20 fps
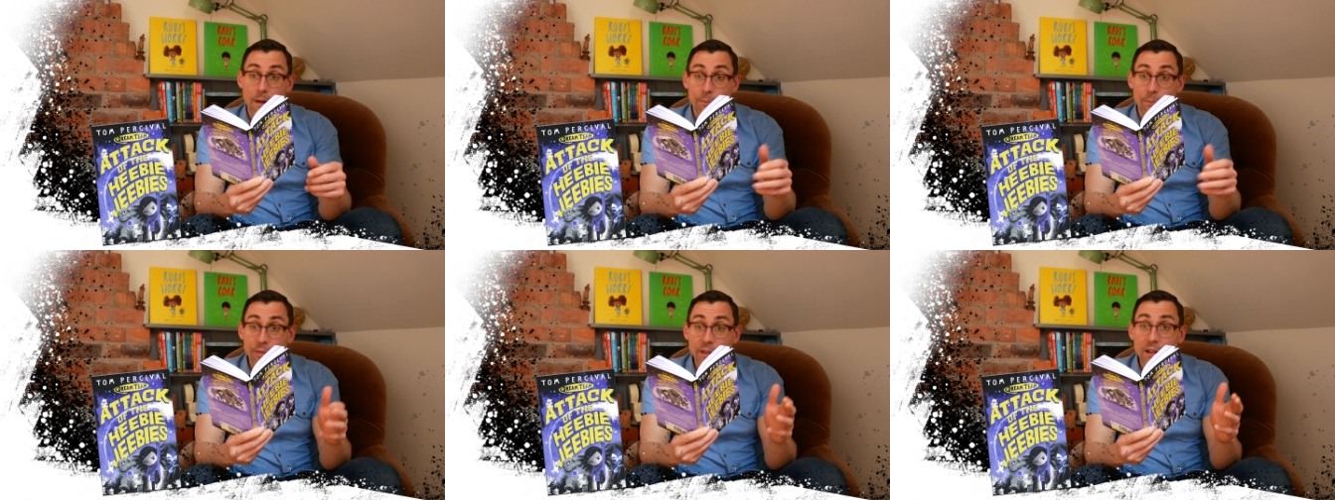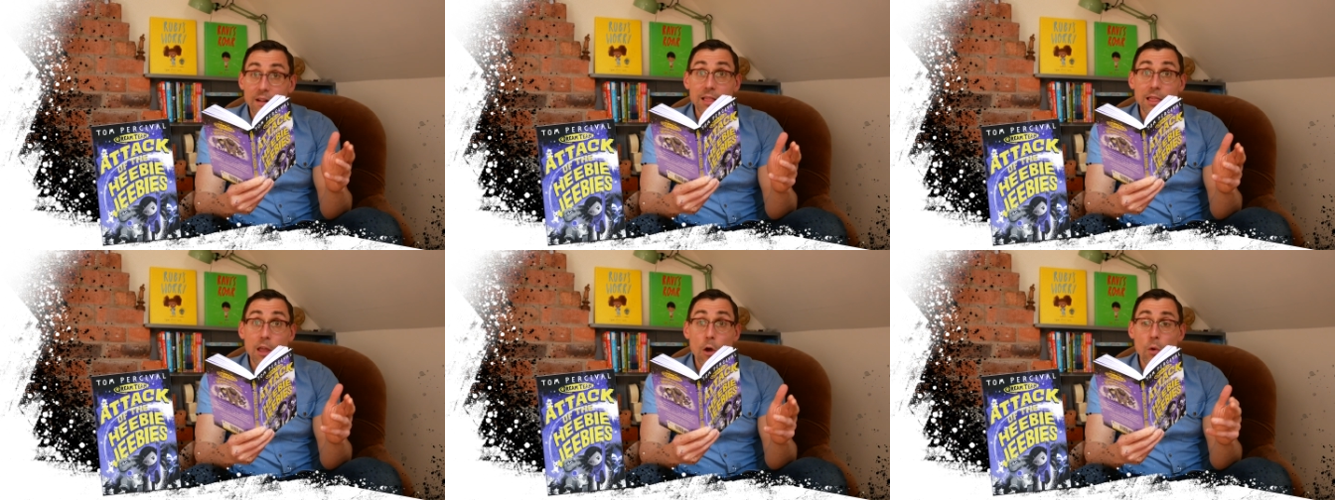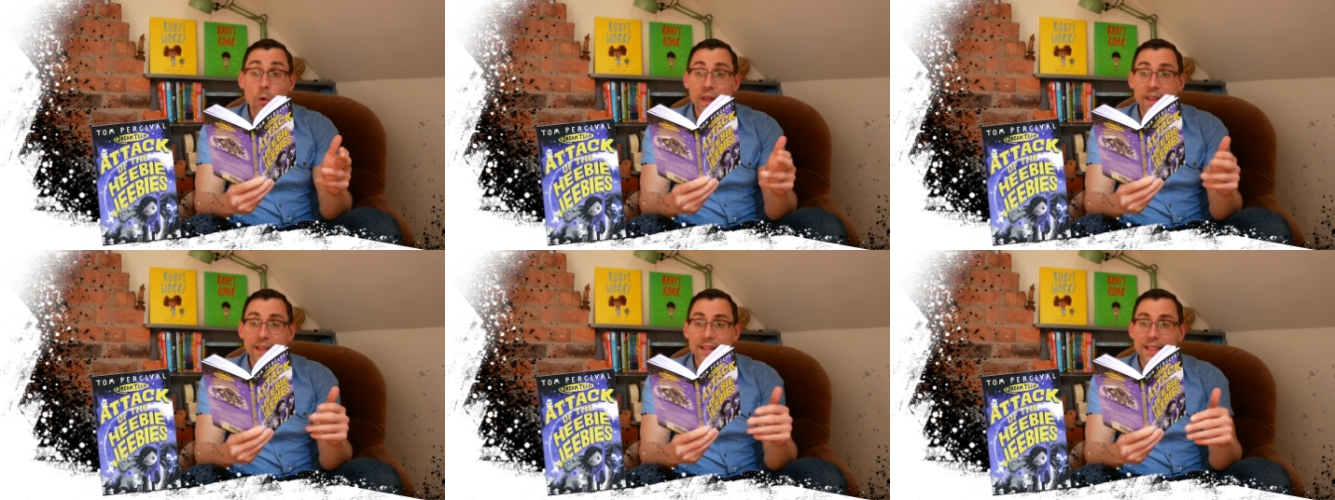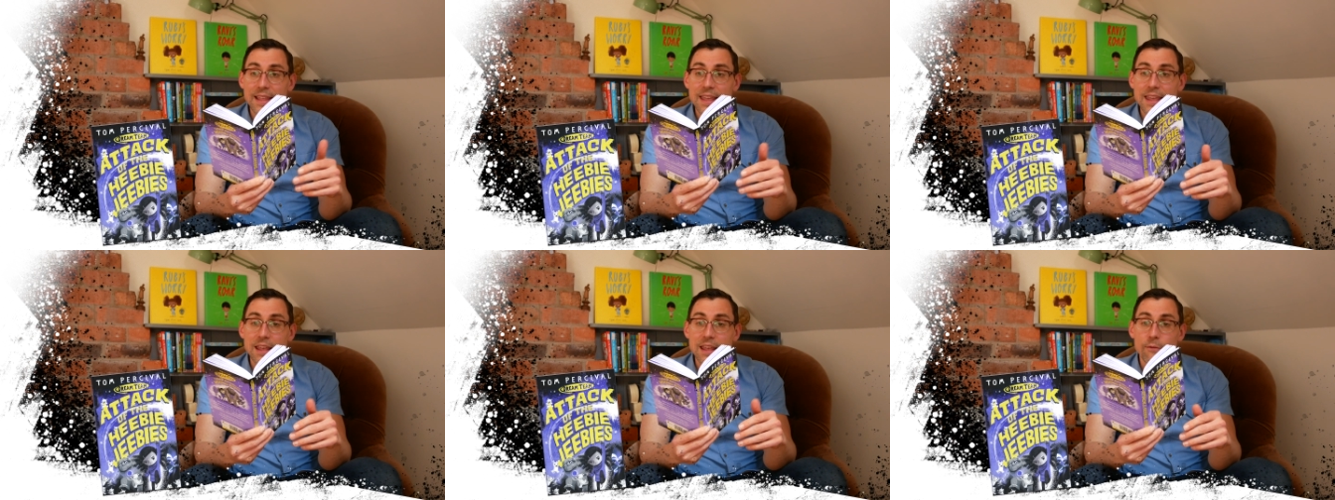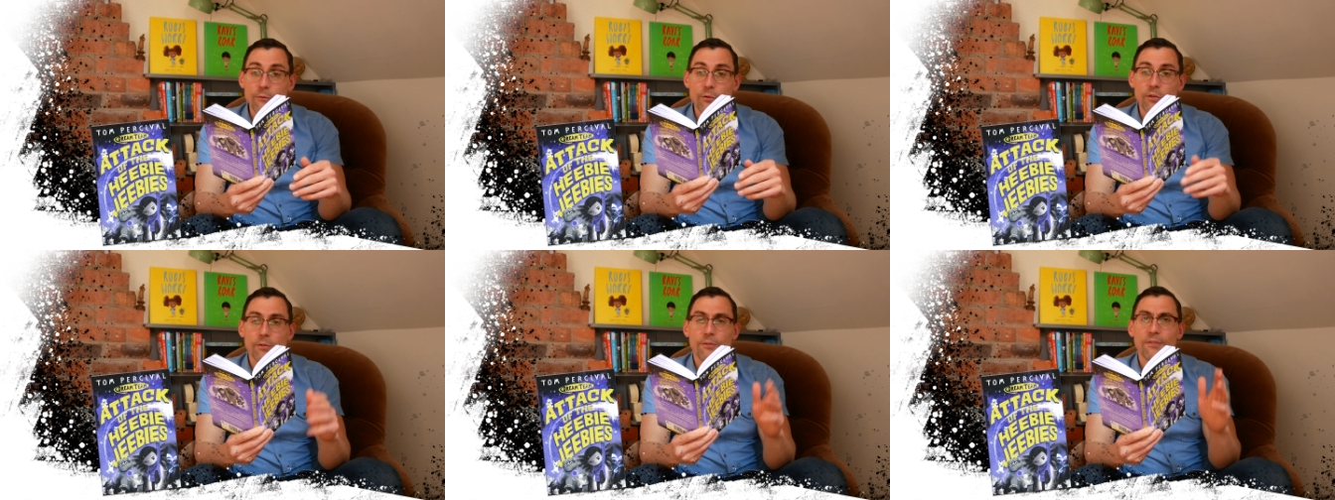The glowing
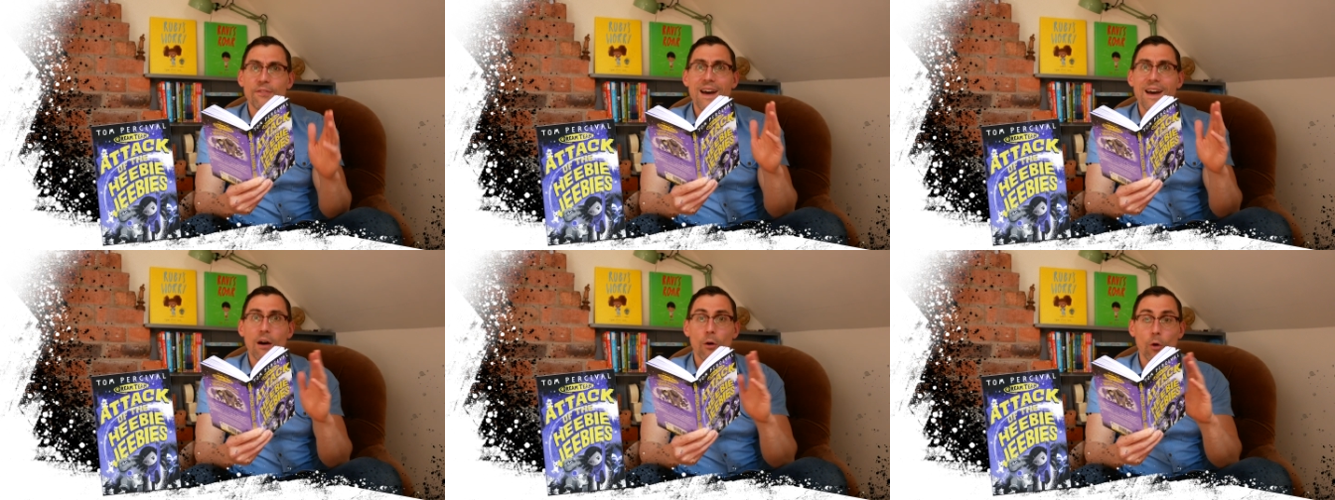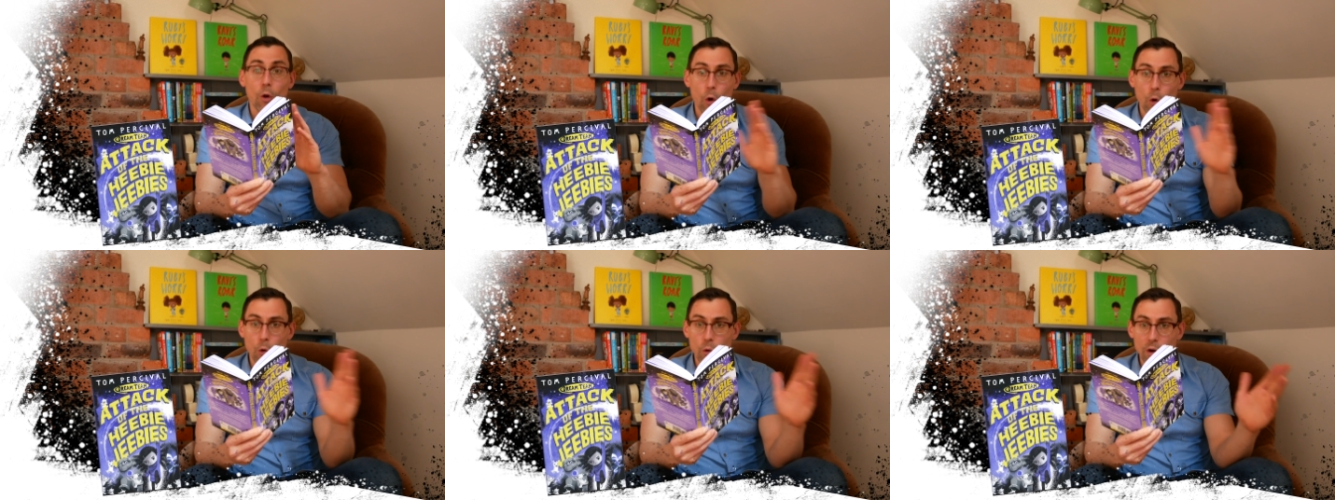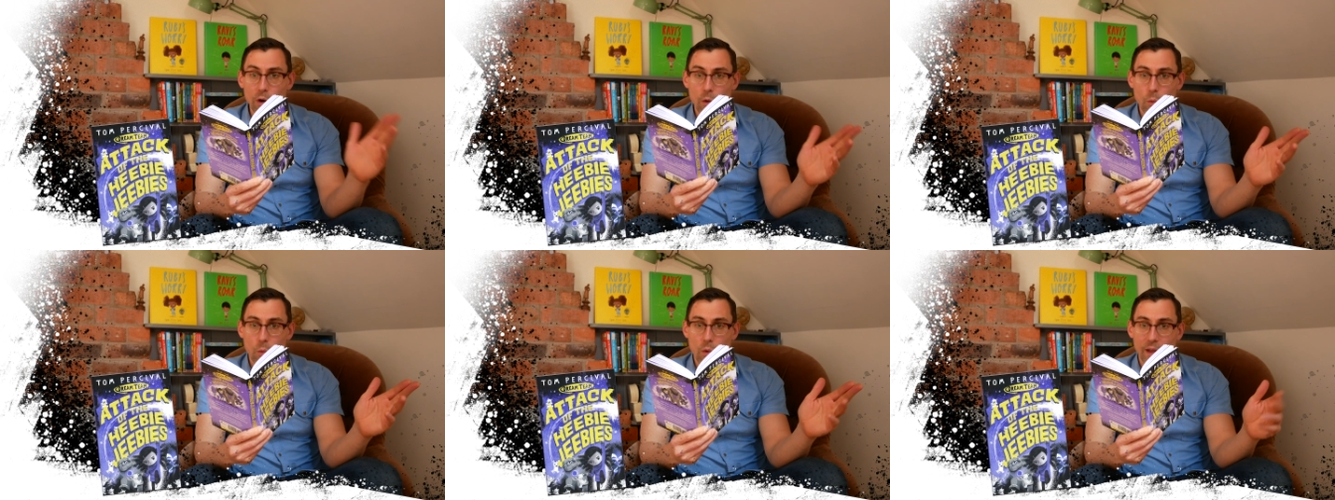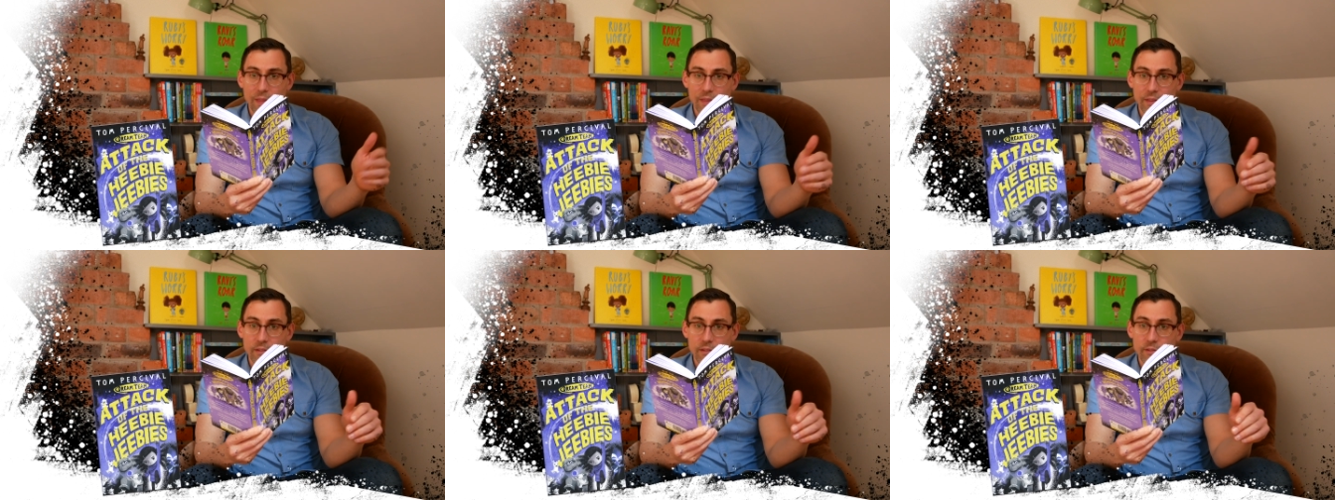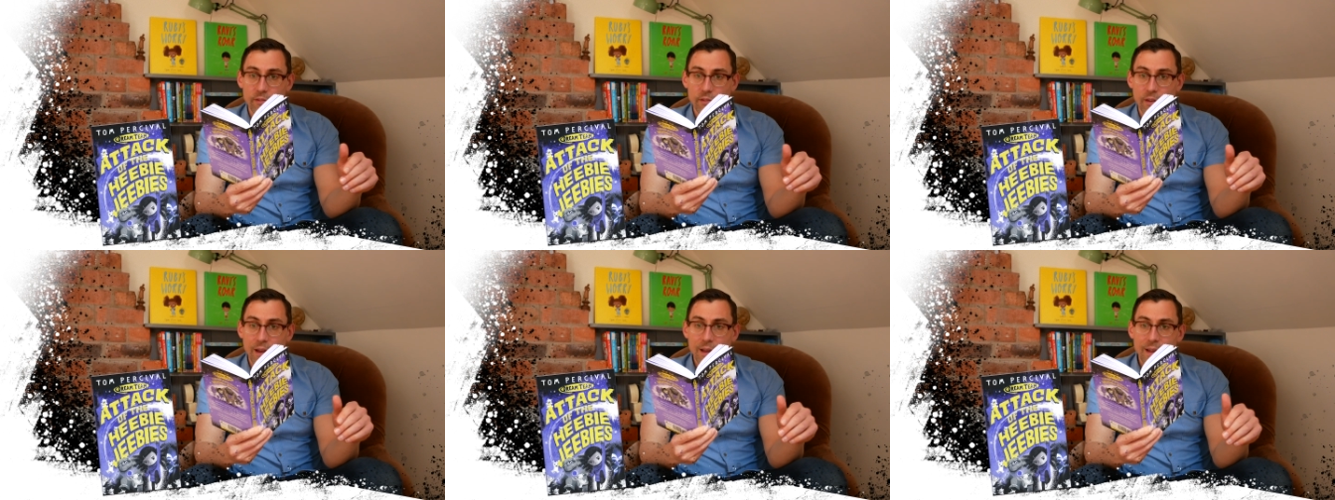leaves fell all at
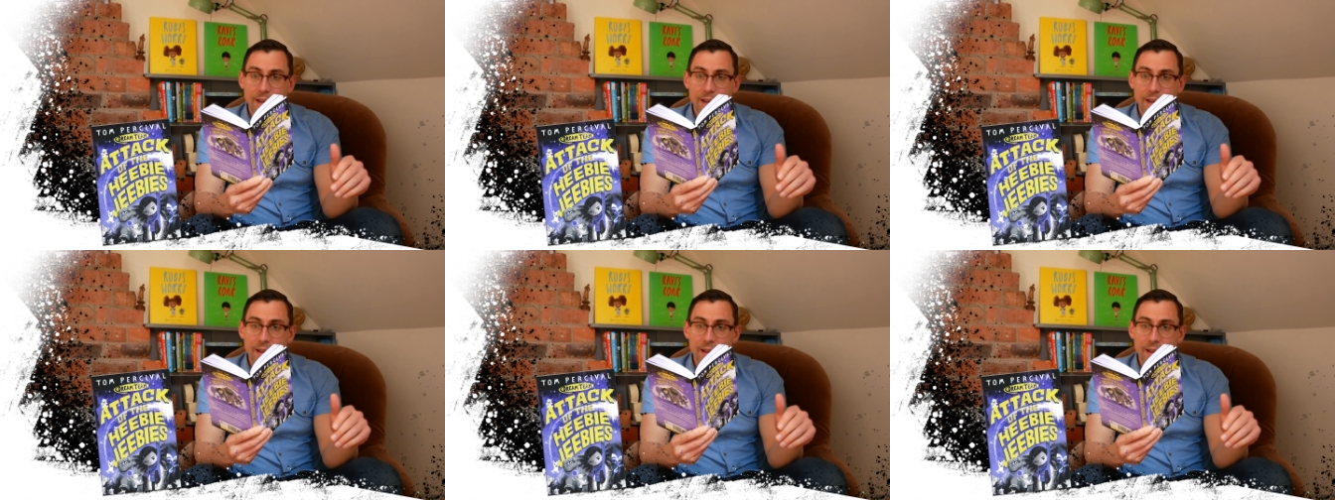once,